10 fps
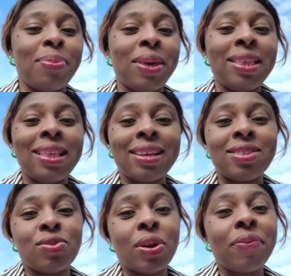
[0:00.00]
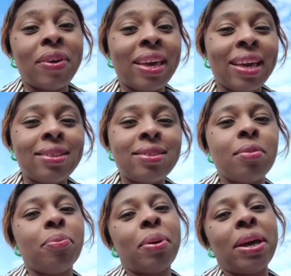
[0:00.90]
being extravagant,
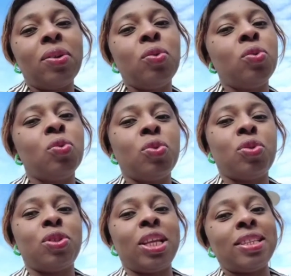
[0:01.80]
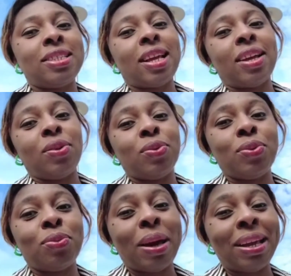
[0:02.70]
buying things that
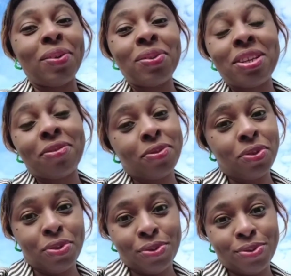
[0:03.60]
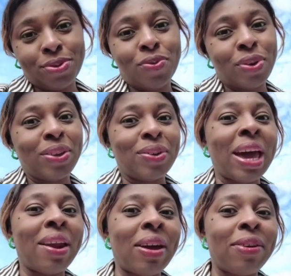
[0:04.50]
you might not even use when you
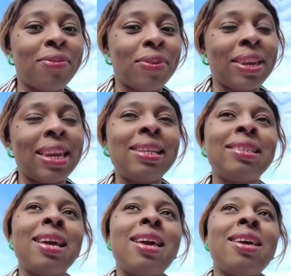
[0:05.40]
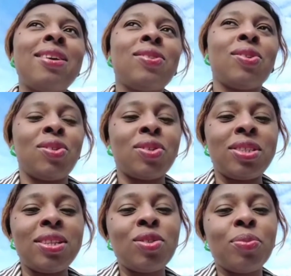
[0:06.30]
arrive in Finland. So you
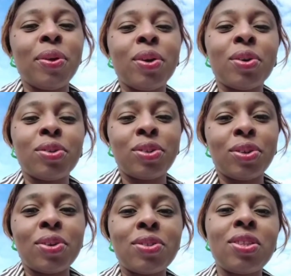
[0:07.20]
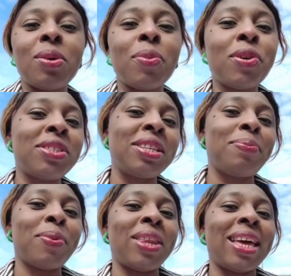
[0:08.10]
just need to be cautious. The most
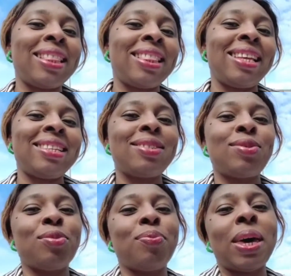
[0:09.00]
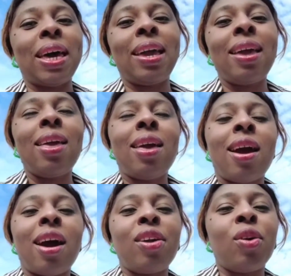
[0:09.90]
important things to buy
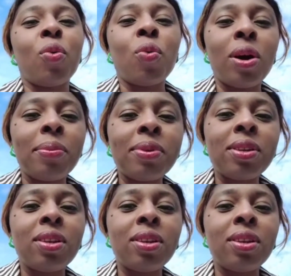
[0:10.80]
are your warm